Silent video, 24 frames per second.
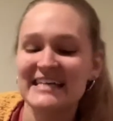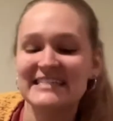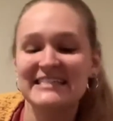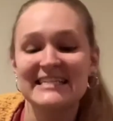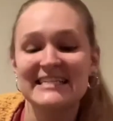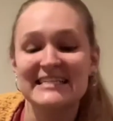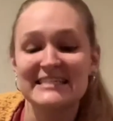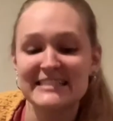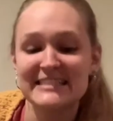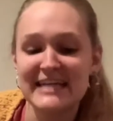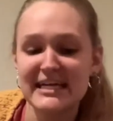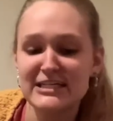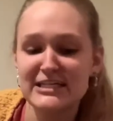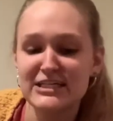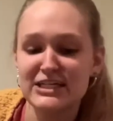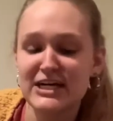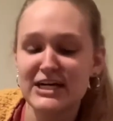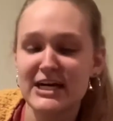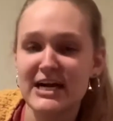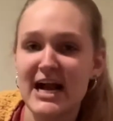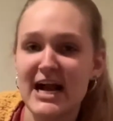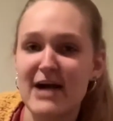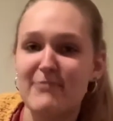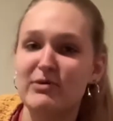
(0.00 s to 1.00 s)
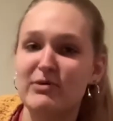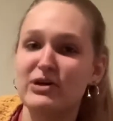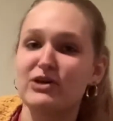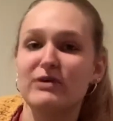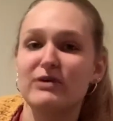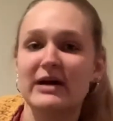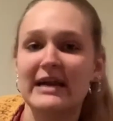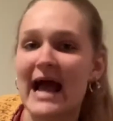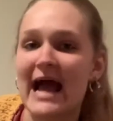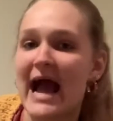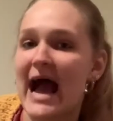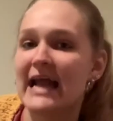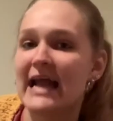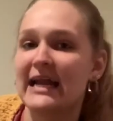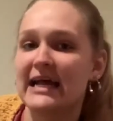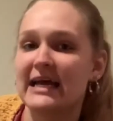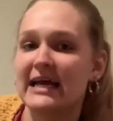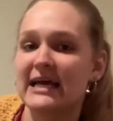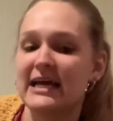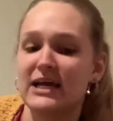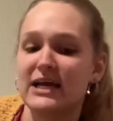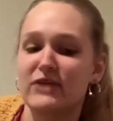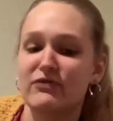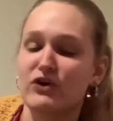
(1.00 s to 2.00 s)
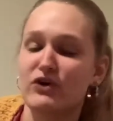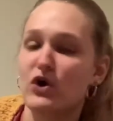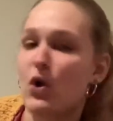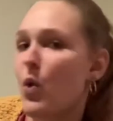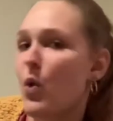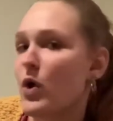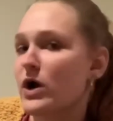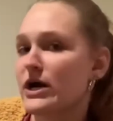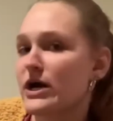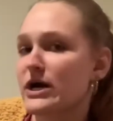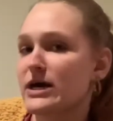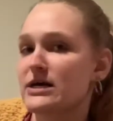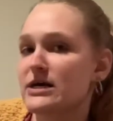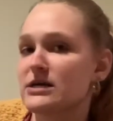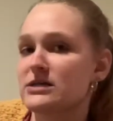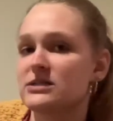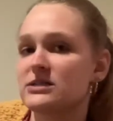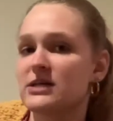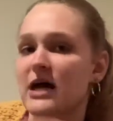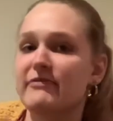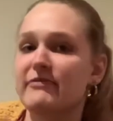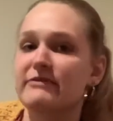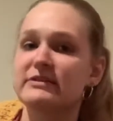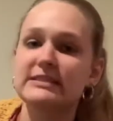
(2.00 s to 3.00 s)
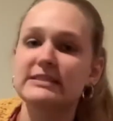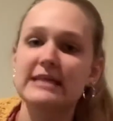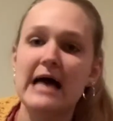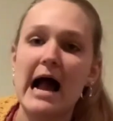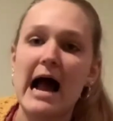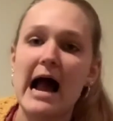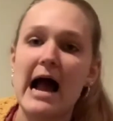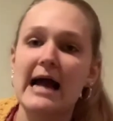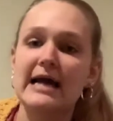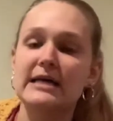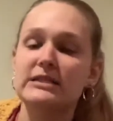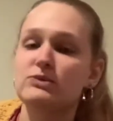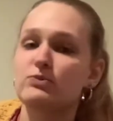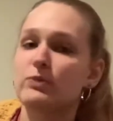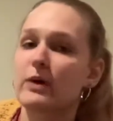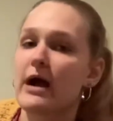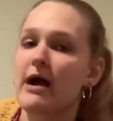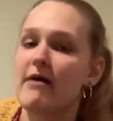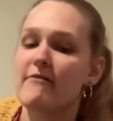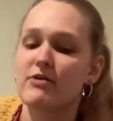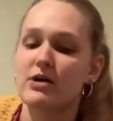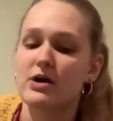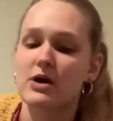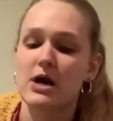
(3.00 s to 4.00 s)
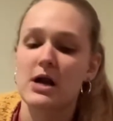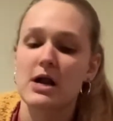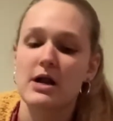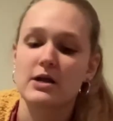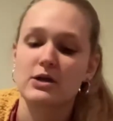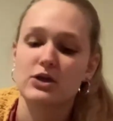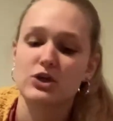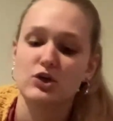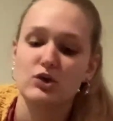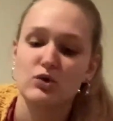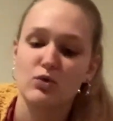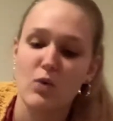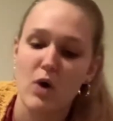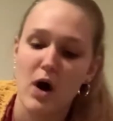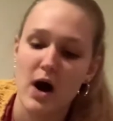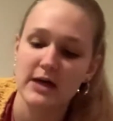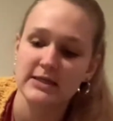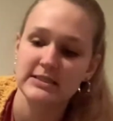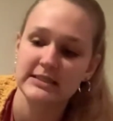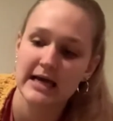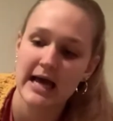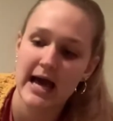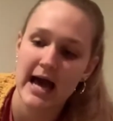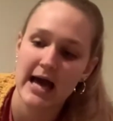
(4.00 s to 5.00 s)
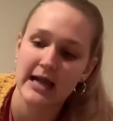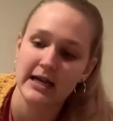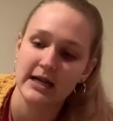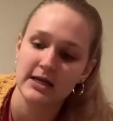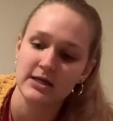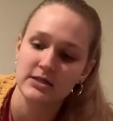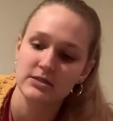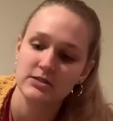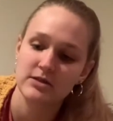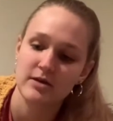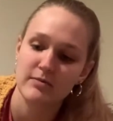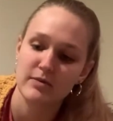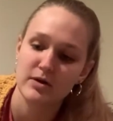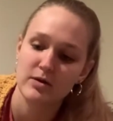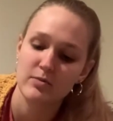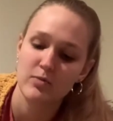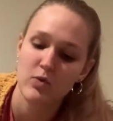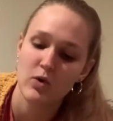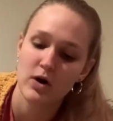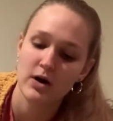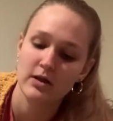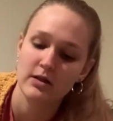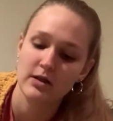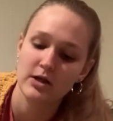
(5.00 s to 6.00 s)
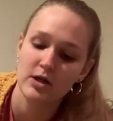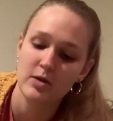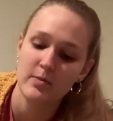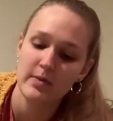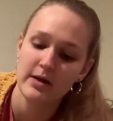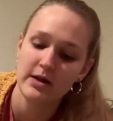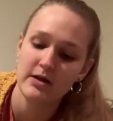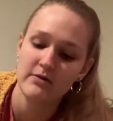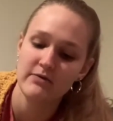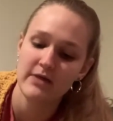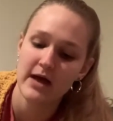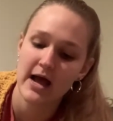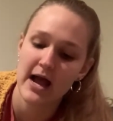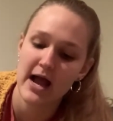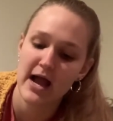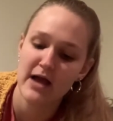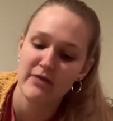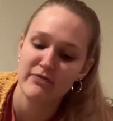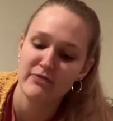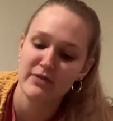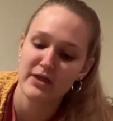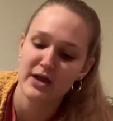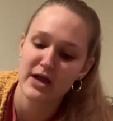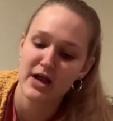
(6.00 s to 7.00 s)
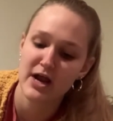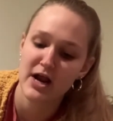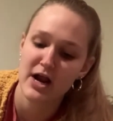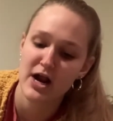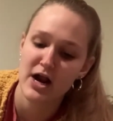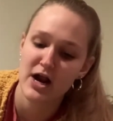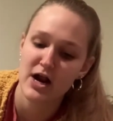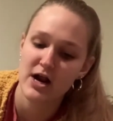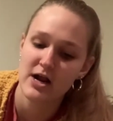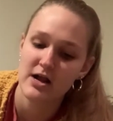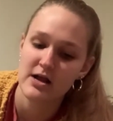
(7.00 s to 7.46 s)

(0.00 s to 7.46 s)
center, but you can add it in the corners, on the sides, wherever you want to add it. So I'm going to pour a little bit of that in there.